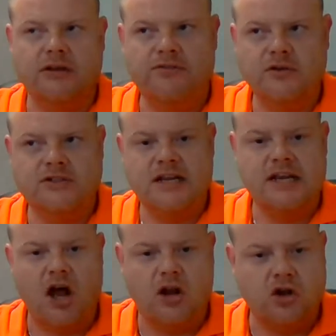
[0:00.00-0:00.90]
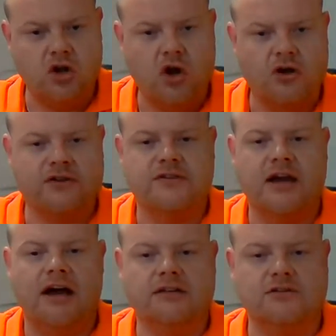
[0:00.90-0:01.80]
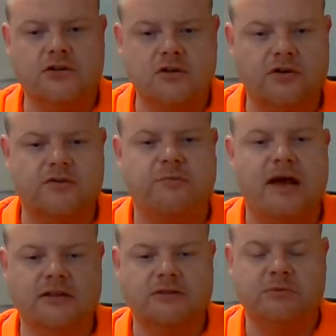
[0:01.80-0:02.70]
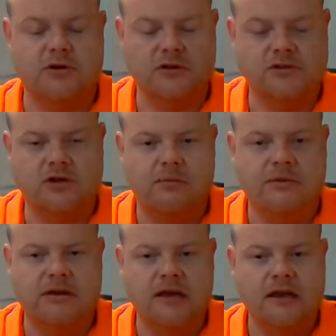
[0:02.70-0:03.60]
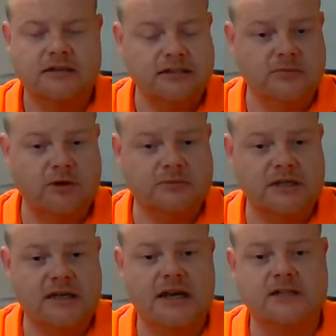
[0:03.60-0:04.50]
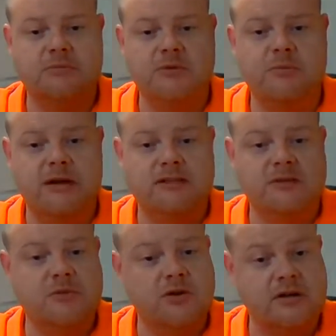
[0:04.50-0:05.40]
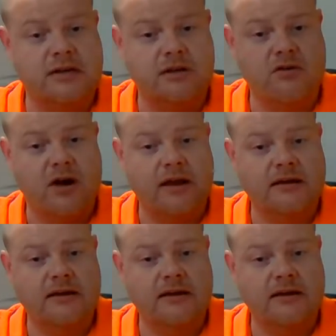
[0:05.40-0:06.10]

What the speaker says: If you're sending a lot of cartons or a lot of pallets per consignment, sometimes it can actually be better to be on a kilo rate.